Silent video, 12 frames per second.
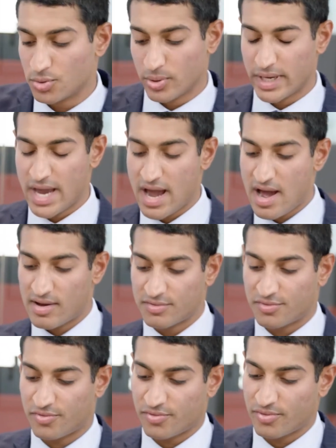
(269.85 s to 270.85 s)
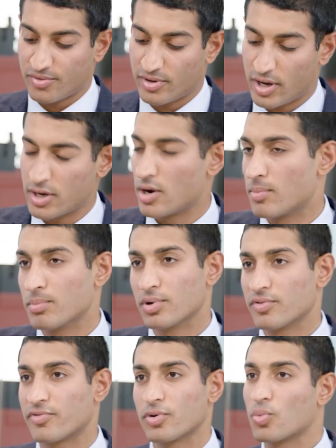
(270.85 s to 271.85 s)
Do we have a
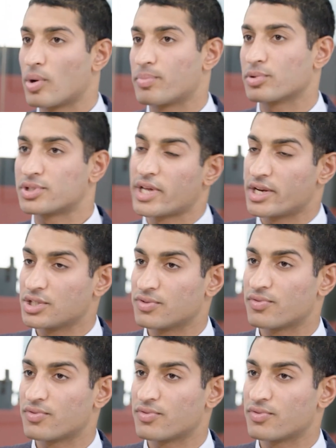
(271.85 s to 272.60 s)
number for what percentage